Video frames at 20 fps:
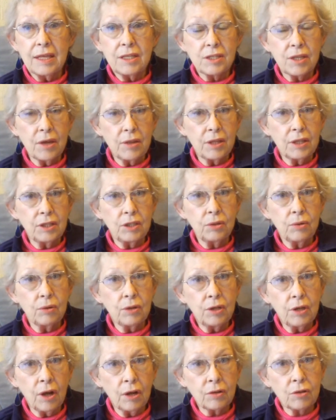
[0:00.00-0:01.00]
so that
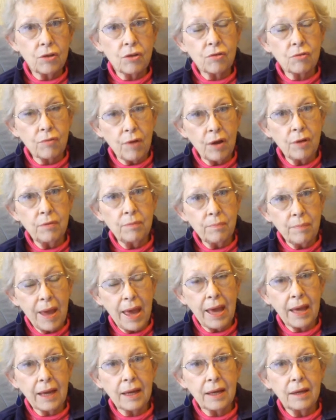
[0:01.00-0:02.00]
you're not thrown
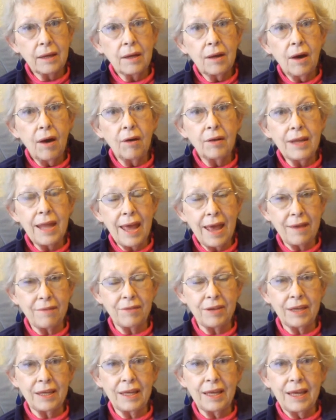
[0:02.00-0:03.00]
back on
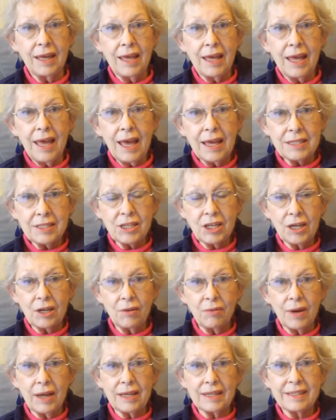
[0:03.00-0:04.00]
having a
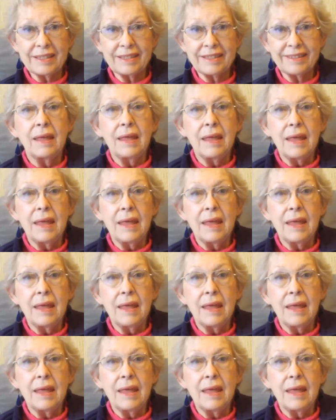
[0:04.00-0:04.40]
cigarette.